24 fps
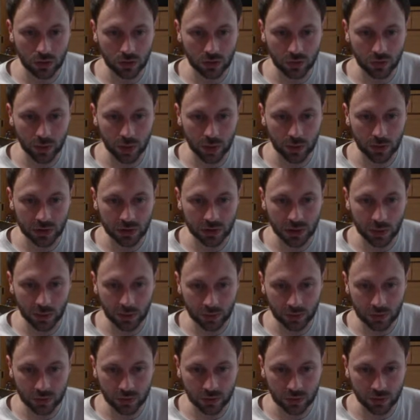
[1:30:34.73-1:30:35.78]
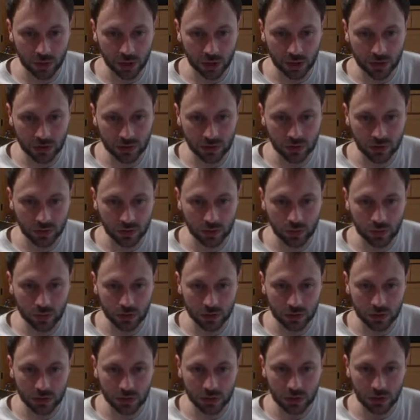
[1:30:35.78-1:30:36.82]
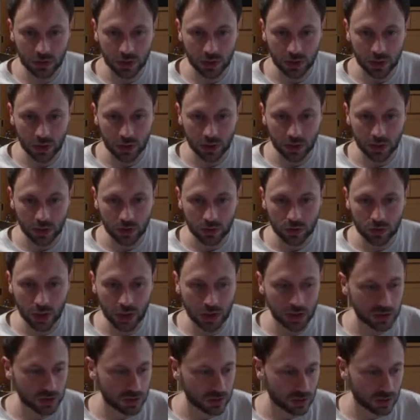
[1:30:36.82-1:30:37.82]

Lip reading: paper samples from Canson, which is great.